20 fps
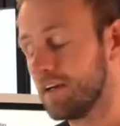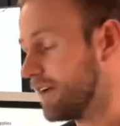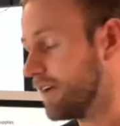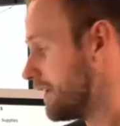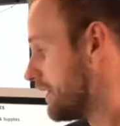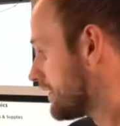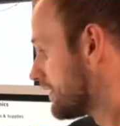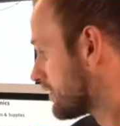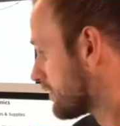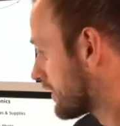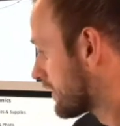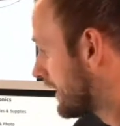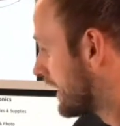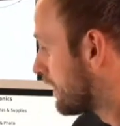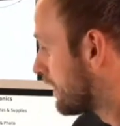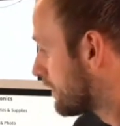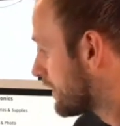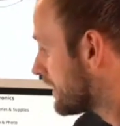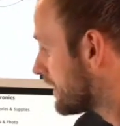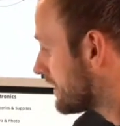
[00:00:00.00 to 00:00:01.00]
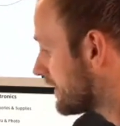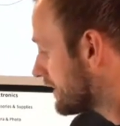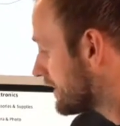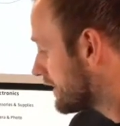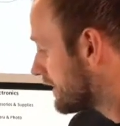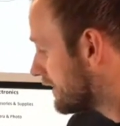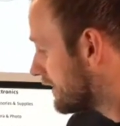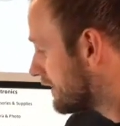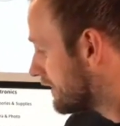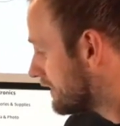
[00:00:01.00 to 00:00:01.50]
So clearly,
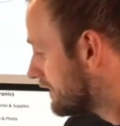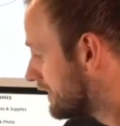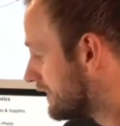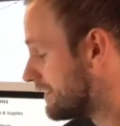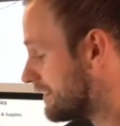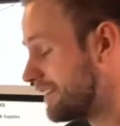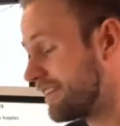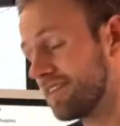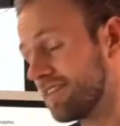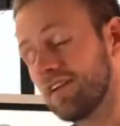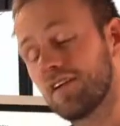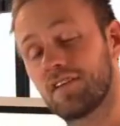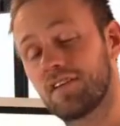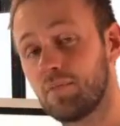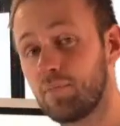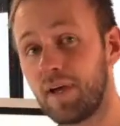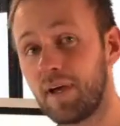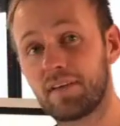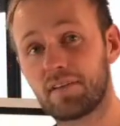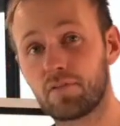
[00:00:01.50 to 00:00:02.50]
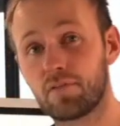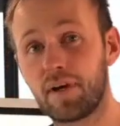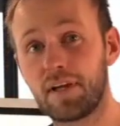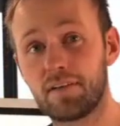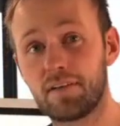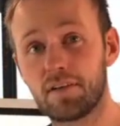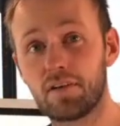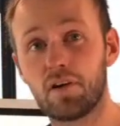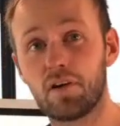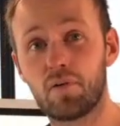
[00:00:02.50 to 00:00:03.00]
this is not the best way
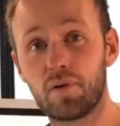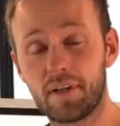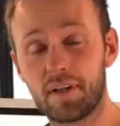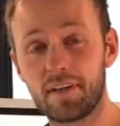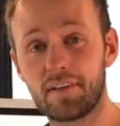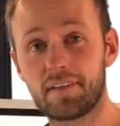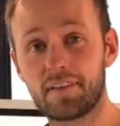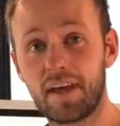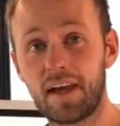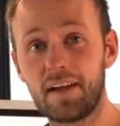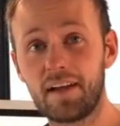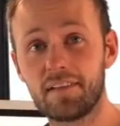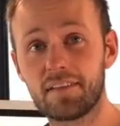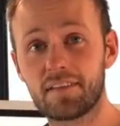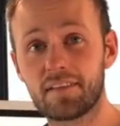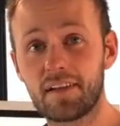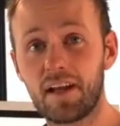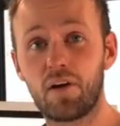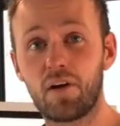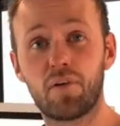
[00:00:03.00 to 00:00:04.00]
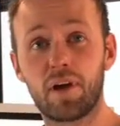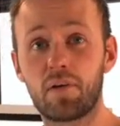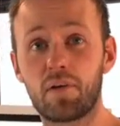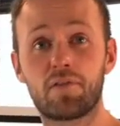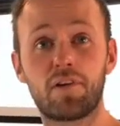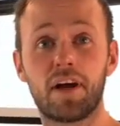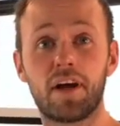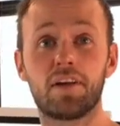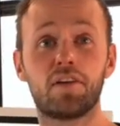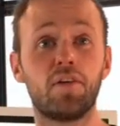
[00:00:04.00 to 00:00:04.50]
to go in this case, now when I'm
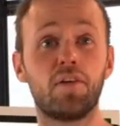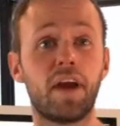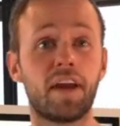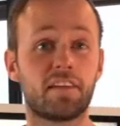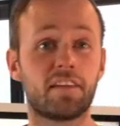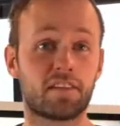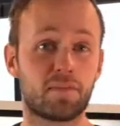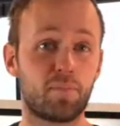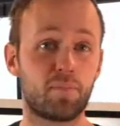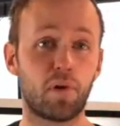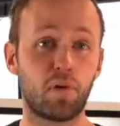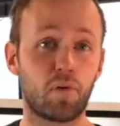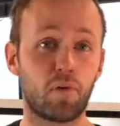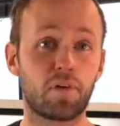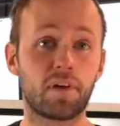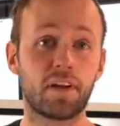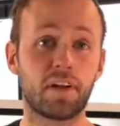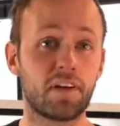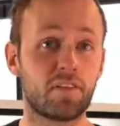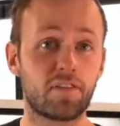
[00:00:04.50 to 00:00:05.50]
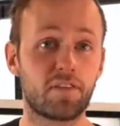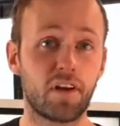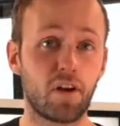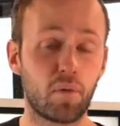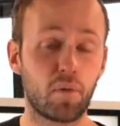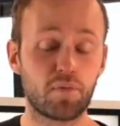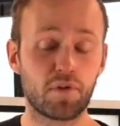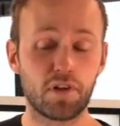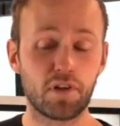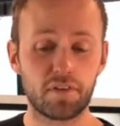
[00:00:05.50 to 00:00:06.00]
trying to explore the different
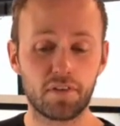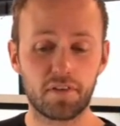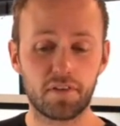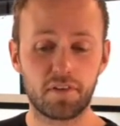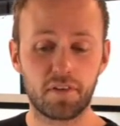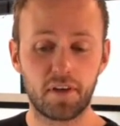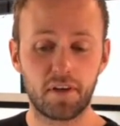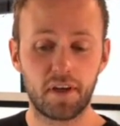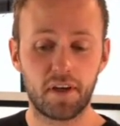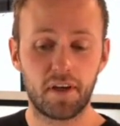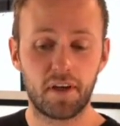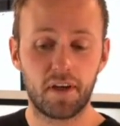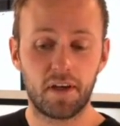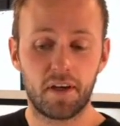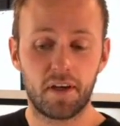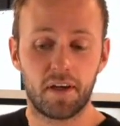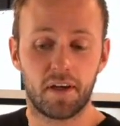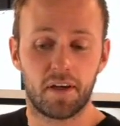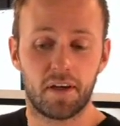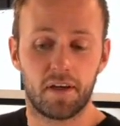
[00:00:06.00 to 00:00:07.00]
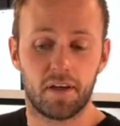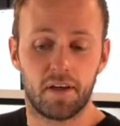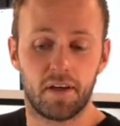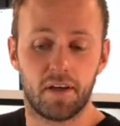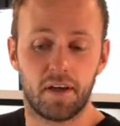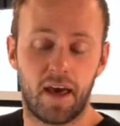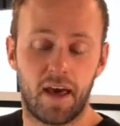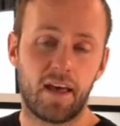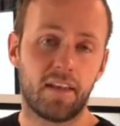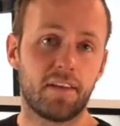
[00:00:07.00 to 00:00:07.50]
options.
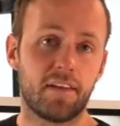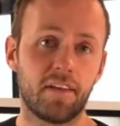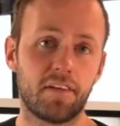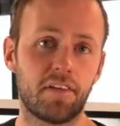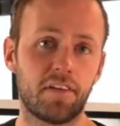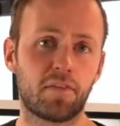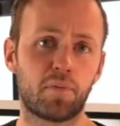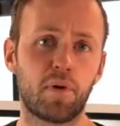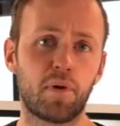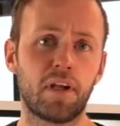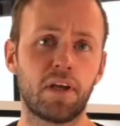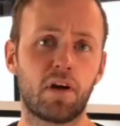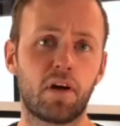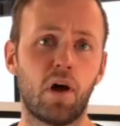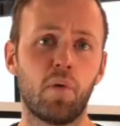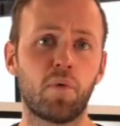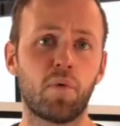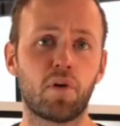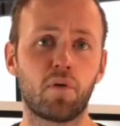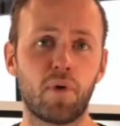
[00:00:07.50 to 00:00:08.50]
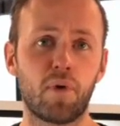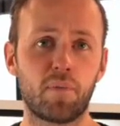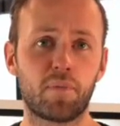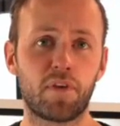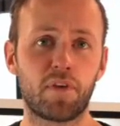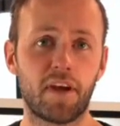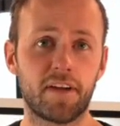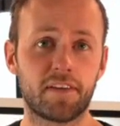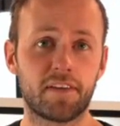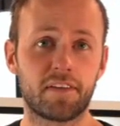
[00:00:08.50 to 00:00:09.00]
And this is pretty common on
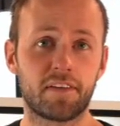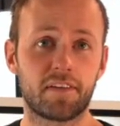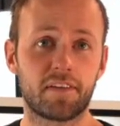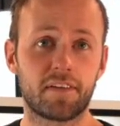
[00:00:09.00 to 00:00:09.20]
websites.